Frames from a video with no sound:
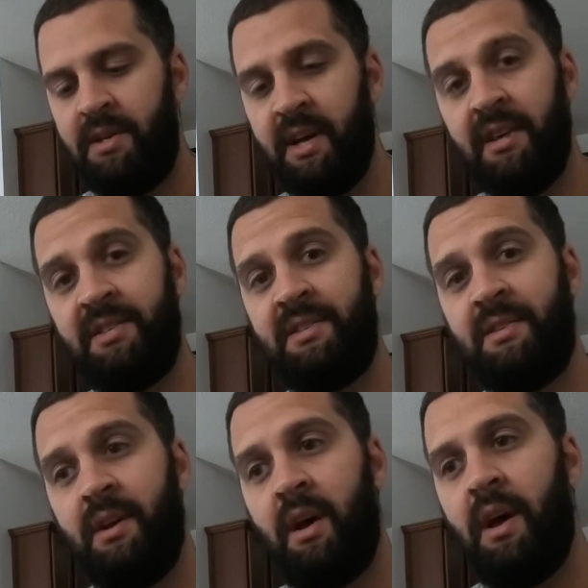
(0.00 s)

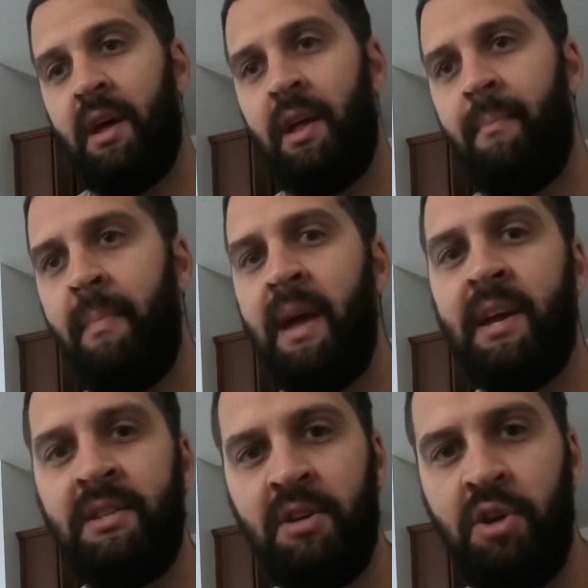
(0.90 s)
does make
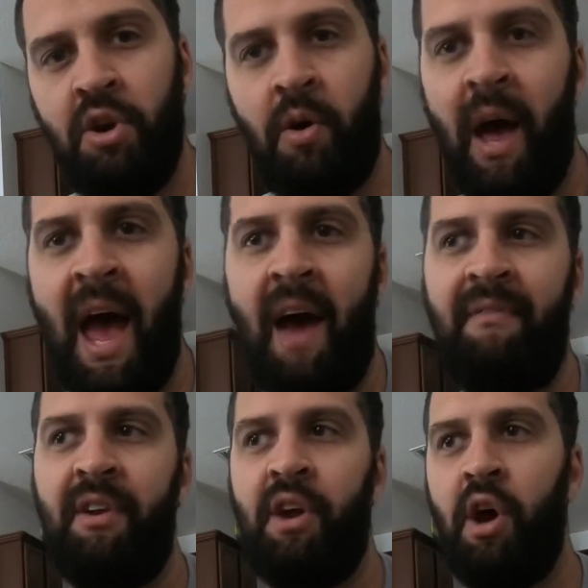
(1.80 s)
it so you don't
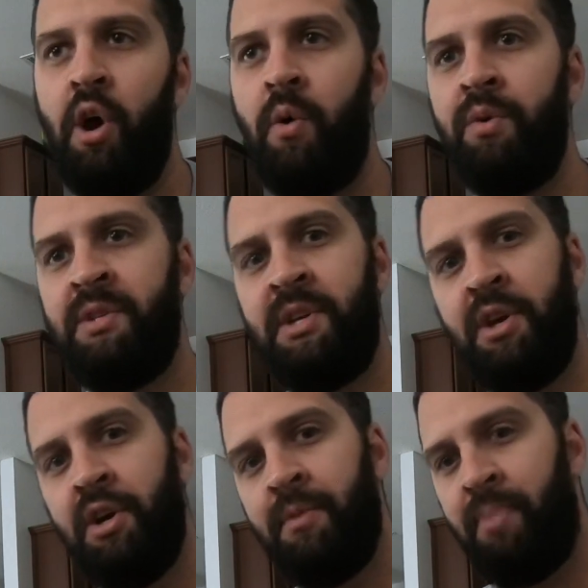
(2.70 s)
have to go to
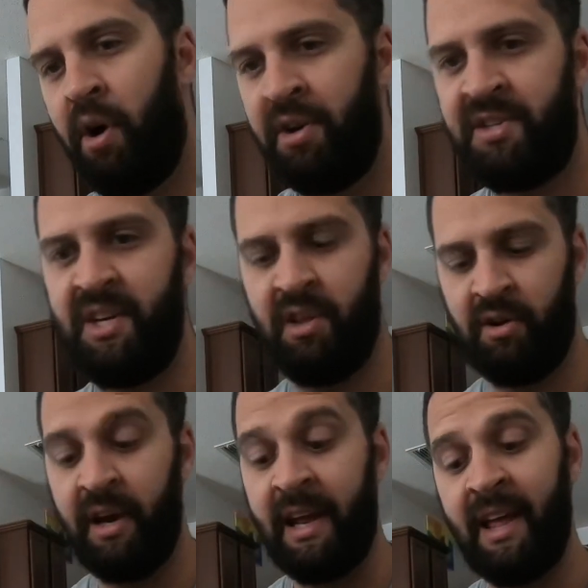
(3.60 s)
your parts
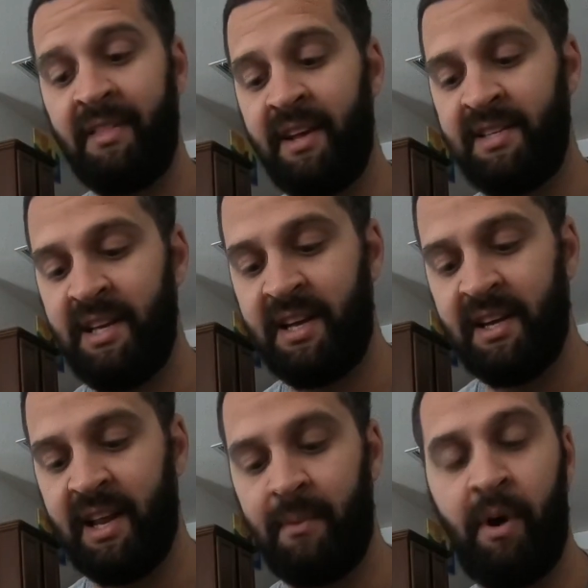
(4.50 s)
dealer and get these. He can
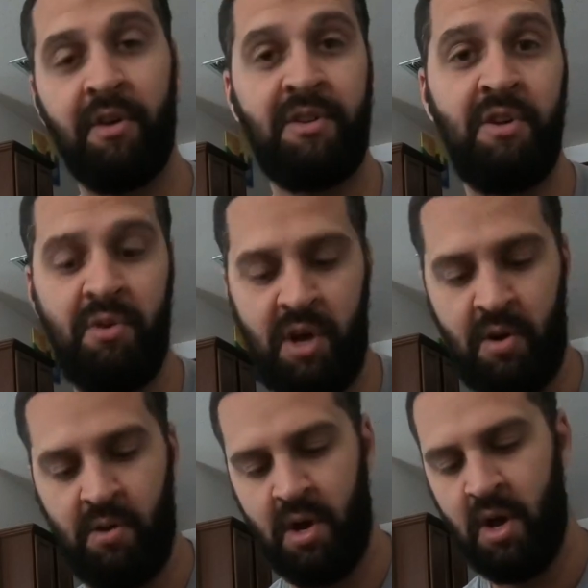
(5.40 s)
get them all to you.